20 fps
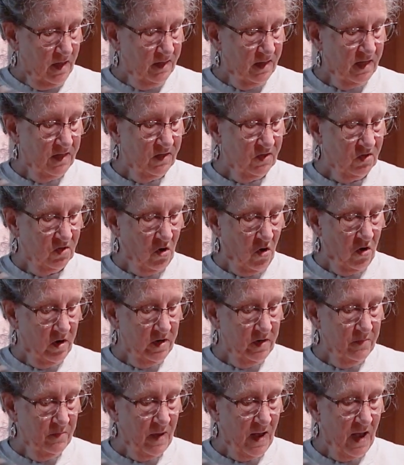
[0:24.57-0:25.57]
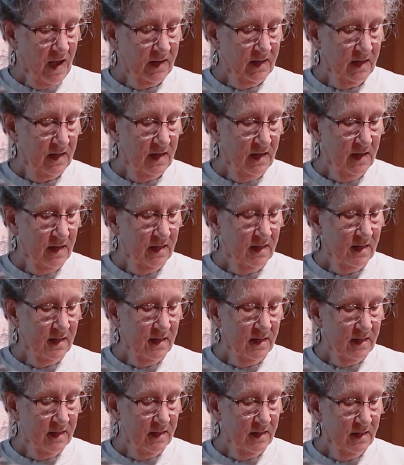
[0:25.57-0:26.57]
They started back in
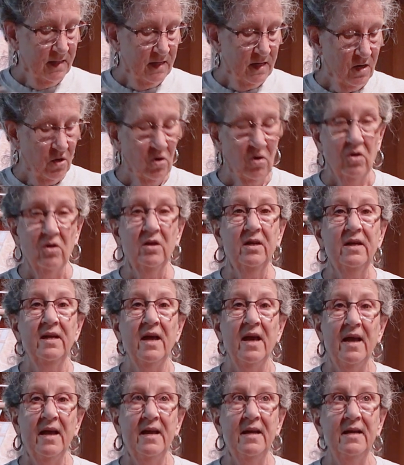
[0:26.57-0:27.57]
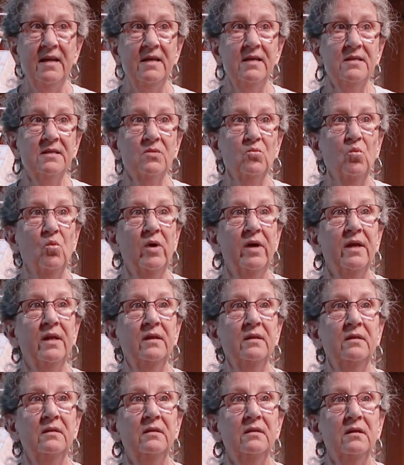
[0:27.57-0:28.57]
the early 80s
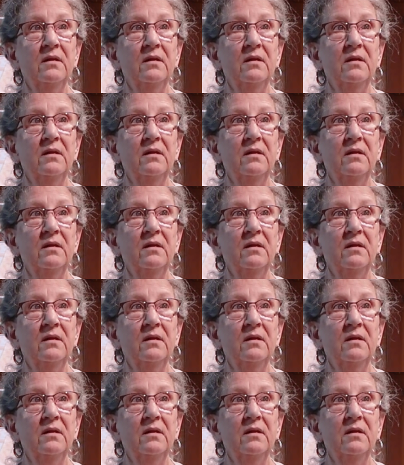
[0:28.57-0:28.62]
when